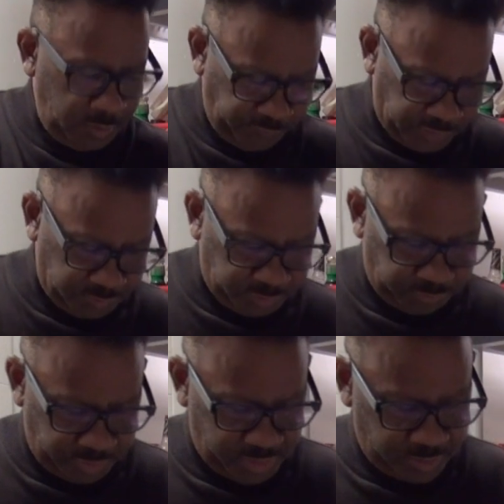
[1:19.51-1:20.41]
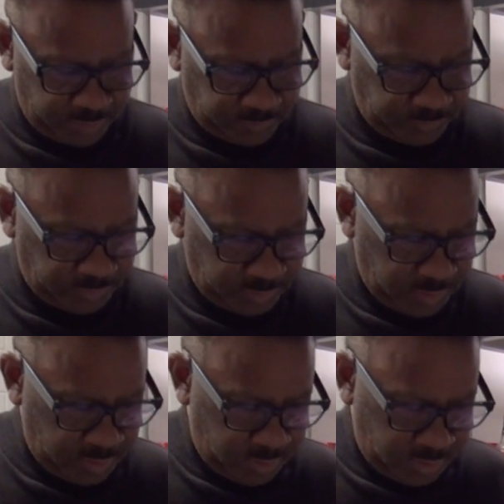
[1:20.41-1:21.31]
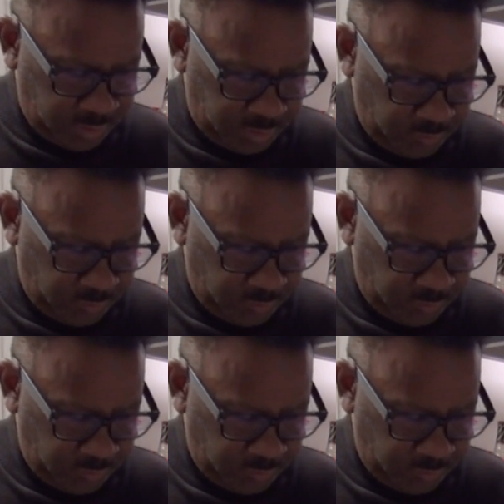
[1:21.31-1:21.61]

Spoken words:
at Famous Brown, and they